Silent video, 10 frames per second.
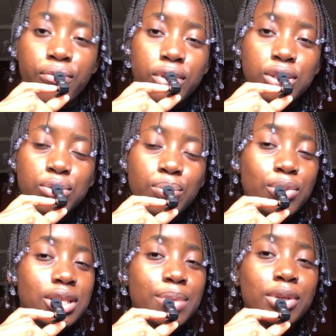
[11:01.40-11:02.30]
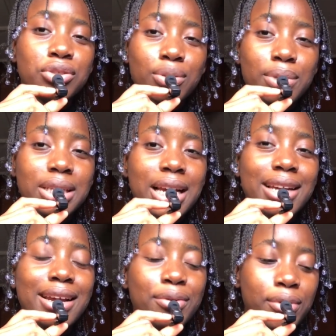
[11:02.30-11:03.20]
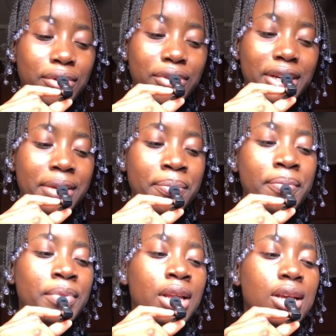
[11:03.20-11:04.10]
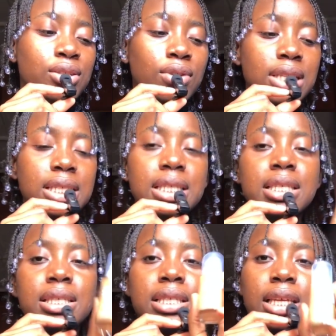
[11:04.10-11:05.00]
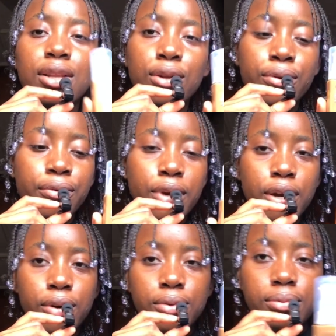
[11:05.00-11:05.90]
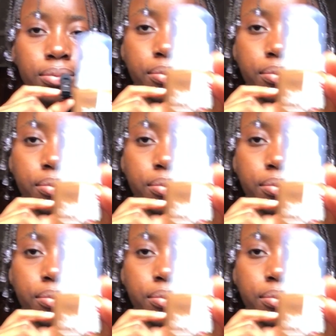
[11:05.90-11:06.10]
for this one because I'm extremely tired and hungry. So this is the L'Oreal